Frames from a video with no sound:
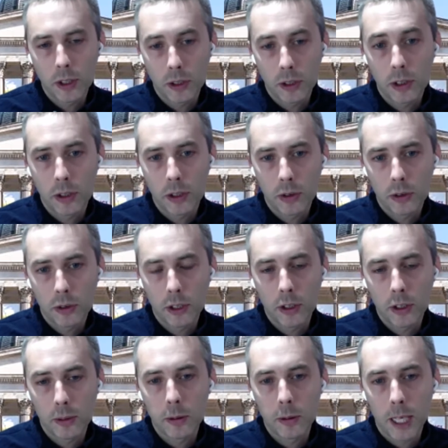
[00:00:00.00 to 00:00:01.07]
does does
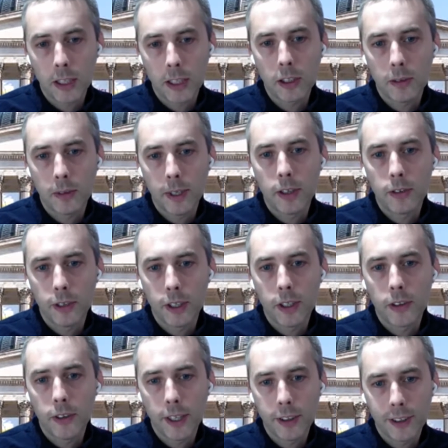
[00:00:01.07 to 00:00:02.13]
does a substantial amount of
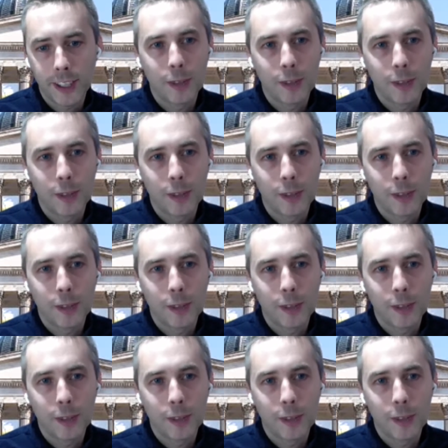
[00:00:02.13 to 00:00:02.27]
work on that.